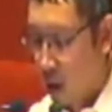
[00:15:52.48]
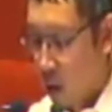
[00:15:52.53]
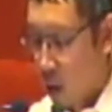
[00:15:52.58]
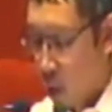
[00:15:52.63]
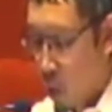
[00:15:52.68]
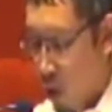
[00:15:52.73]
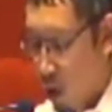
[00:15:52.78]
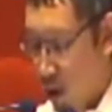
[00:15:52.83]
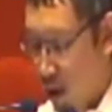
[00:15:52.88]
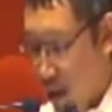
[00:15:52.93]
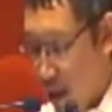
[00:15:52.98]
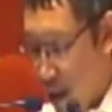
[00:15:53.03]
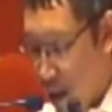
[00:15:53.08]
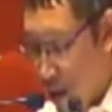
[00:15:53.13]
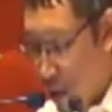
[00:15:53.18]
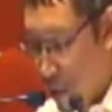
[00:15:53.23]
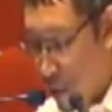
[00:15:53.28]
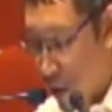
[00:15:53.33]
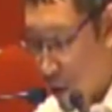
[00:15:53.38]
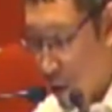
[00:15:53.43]
With
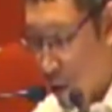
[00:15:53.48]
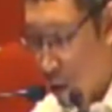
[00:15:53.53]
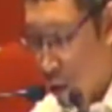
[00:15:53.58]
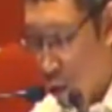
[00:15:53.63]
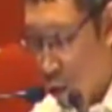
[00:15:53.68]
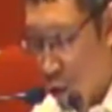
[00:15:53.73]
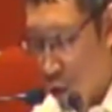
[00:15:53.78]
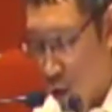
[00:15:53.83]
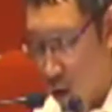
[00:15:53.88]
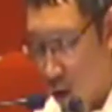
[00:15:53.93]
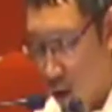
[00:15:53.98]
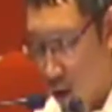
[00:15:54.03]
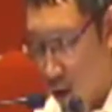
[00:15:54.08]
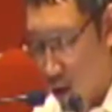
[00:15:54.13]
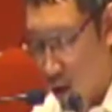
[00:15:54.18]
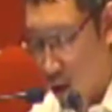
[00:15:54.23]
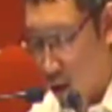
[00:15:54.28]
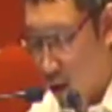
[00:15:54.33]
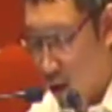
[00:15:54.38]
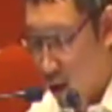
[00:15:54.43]
these
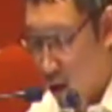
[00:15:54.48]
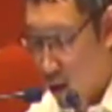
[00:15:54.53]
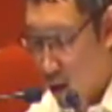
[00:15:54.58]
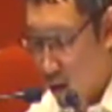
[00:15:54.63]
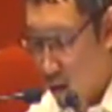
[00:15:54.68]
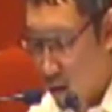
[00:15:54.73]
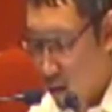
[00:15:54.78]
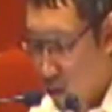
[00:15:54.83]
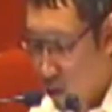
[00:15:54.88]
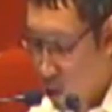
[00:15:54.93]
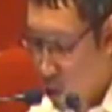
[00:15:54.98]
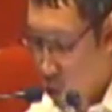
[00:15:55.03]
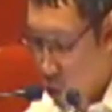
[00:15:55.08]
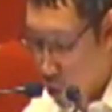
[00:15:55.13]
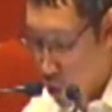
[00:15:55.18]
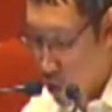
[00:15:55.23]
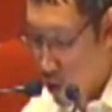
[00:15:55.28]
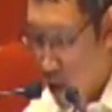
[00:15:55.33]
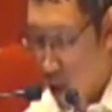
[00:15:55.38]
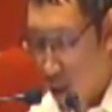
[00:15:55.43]
resolutions,
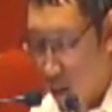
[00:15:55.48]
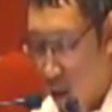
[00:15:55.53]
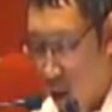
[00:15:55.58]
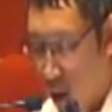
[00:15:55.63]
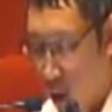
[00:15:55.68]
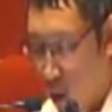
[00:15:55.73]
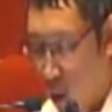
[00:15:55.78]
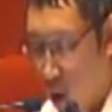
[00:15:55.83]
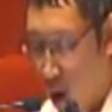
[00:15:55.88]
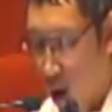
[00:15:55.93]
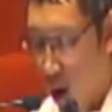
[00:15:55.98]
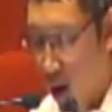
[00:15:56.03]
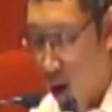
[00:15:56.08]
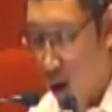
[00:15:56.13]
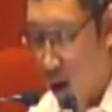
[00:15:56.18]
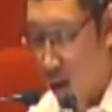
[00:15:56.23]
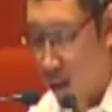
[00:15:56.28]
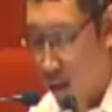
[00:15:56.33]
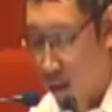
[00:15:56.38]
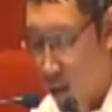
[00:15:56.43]
should they bring war,
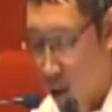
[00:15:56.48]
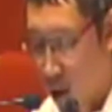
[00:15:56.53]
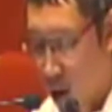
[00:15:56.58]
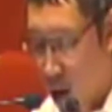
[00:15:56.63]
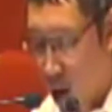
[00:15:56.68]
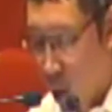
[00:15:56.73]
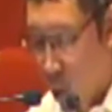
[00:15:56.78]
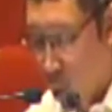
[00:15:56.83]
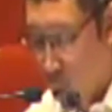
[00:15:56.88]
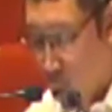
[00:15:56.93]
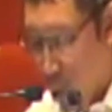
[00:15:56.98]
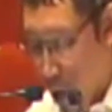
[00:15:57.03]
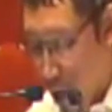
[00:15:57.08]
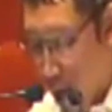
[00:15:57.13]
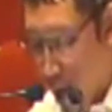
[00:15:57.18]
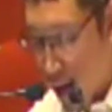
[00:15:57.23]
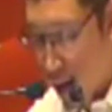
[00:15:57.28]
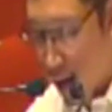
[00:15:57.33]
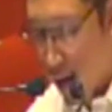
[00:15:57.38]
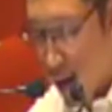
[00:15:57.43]

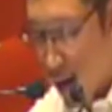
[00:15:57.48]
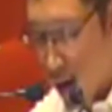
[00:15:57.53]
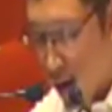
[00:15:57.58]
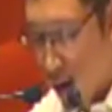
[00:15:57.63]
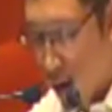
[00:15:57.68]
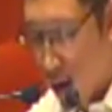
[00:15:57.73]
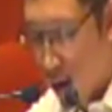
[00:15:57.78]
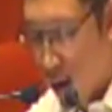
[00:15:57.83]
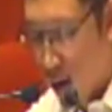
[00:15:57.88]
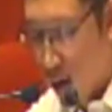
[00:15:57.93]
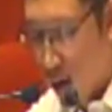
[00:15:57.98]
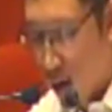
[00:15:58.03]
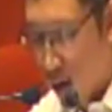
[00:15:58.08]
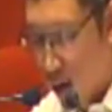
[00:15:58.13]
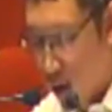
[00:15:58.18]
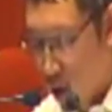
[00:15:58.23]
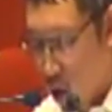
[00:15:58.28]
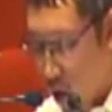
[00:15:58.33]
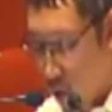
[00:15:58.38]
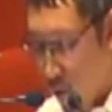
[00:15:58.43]
we,
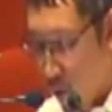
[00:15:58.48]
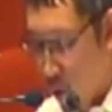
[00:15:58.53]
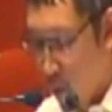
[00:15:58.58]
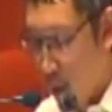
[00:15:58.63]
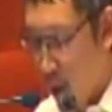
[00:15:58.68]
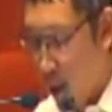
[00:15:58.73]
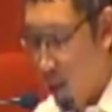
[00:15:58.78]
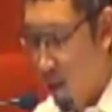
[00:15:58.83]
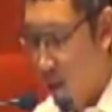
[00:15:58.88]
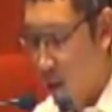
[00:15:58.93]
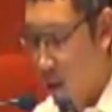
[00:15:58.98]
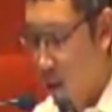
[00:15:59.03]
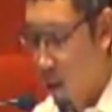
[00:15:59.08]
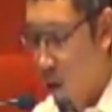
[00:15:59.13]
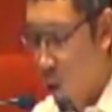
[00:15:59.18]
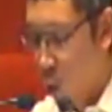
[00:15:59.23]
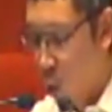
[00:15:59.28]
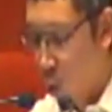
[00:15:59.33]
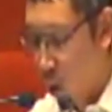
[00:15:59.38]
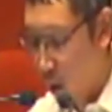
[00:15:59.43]
the government,
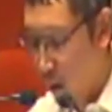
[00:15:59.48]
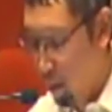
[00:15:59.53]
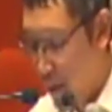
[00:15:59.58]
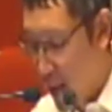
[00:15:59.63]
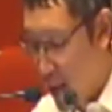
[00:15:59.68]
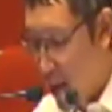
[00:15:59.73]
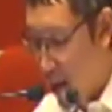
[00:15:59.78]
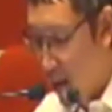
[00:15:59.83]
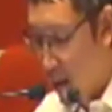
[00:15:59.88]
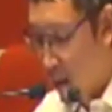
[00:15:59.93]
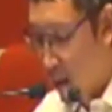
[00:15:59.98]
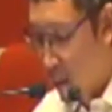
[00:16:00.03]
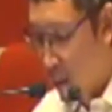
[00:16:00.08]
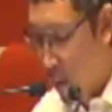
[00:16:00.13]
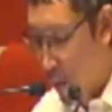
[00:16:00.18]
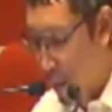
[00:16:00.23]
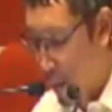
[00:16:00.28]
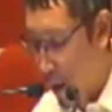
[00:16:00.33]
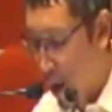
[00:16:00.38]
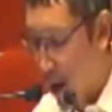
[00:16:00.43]
will be
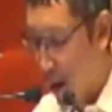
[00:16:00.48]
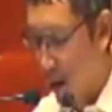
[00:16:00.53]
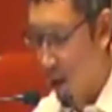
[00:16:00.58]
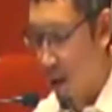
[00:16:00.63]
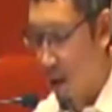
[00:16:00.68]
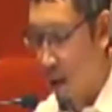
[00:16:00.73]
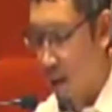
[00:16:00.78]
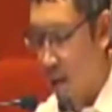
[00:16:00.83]
prepared